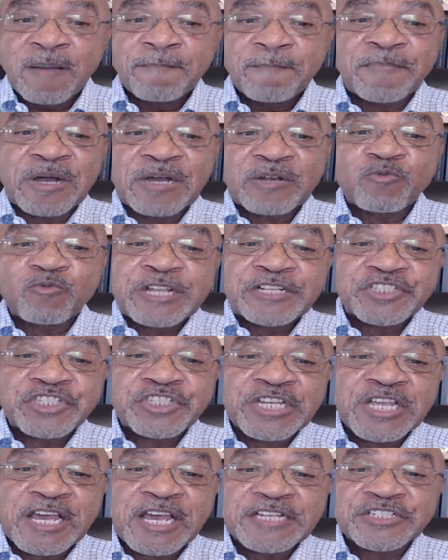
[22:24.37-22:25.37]
But when
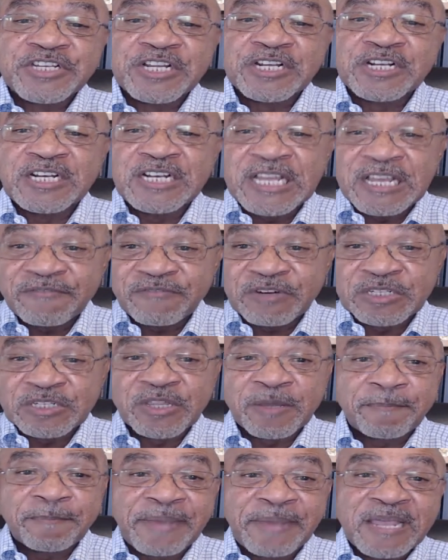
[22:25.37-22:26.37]
she has delivered
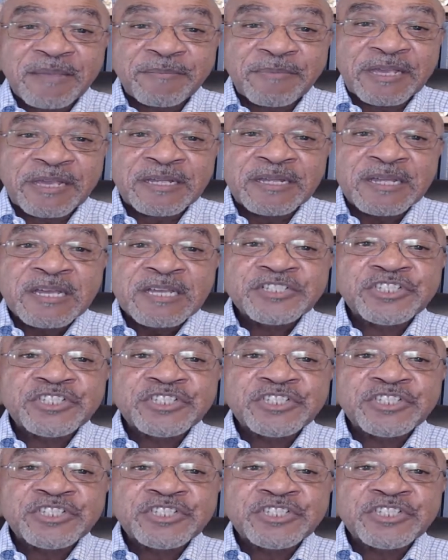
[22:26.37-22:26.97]
the baby,